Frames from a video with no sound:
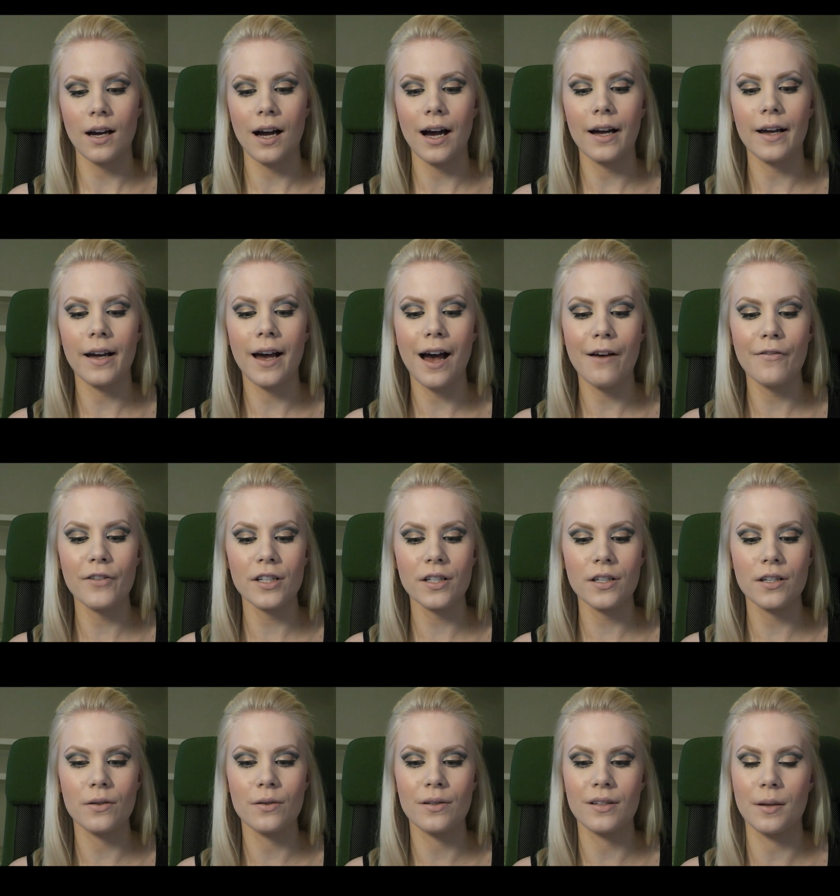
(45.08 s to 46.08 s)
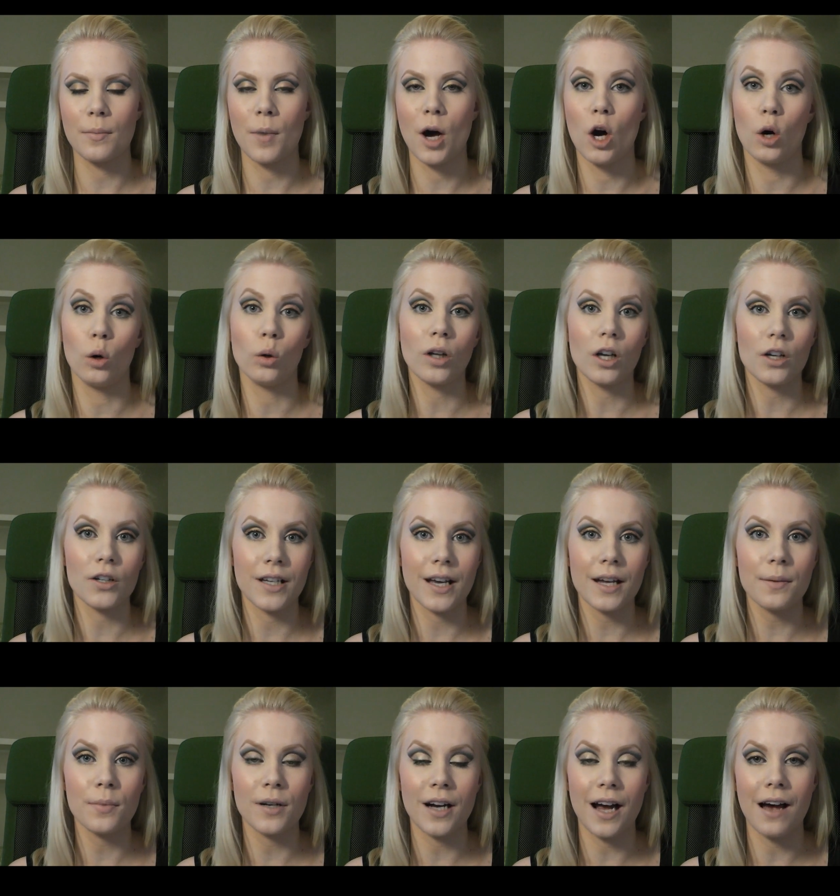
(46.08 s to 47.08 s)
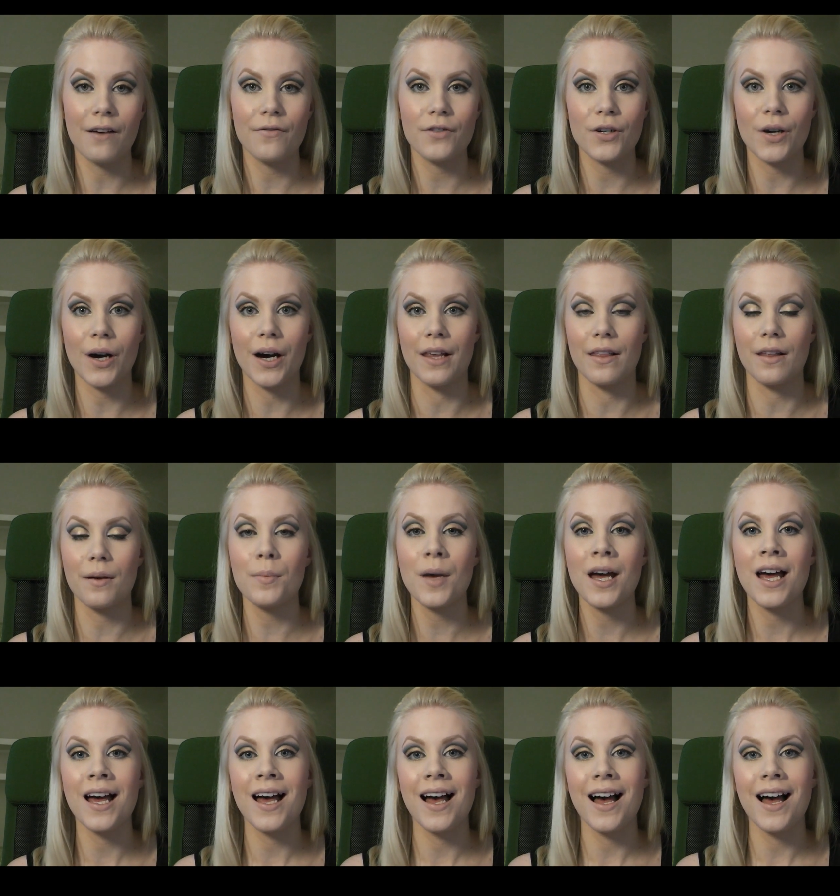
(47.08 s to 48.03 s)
I haven't used them a whole lot yet, but I have tried them.